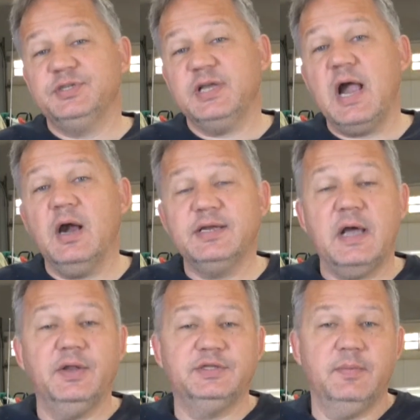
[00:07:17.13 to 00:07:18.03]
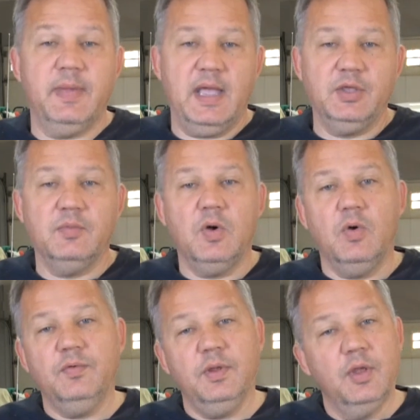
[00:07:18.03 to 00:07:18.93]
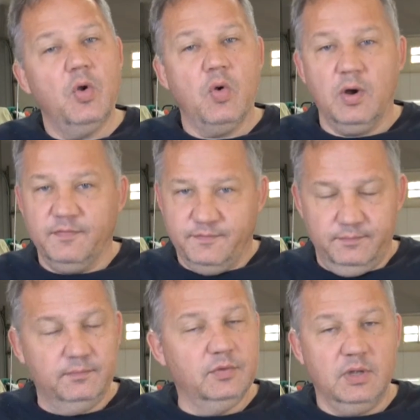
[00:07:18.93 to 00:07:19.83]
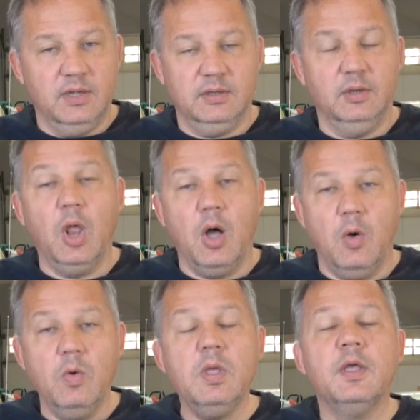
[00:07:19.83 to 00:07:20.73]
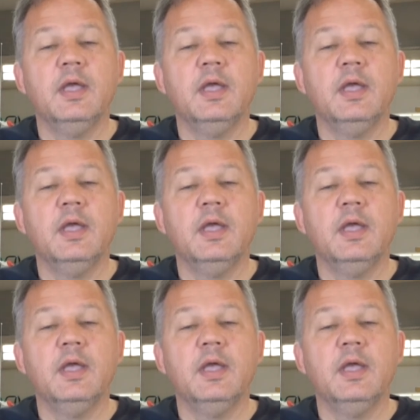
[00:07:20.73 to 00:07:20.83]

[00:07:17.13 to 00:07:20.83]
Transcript: the car down into manual mode, or low,